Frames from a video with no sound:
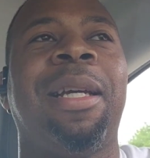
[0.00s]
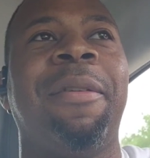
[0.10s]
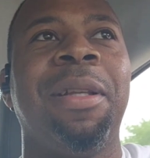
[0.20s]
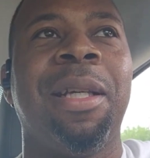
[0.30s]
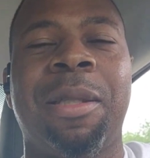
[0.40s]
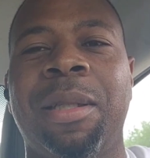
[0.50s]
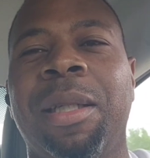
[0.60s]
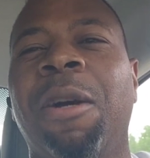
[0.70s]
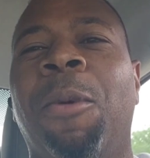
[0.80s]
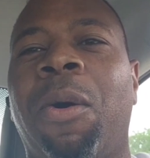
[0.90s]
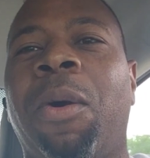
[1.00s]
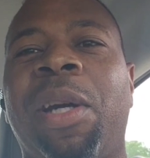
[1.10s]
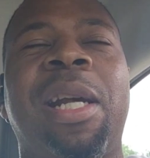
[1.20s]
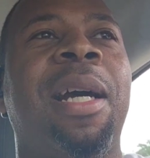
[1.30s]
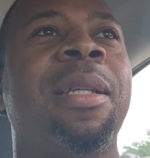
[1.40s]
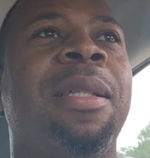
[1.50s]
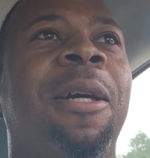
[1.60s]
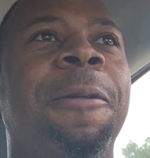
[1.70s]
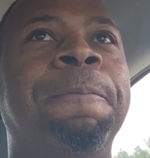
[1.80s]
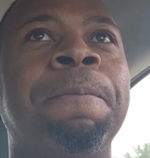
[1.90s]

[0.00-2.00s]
Every it's a little more organized. So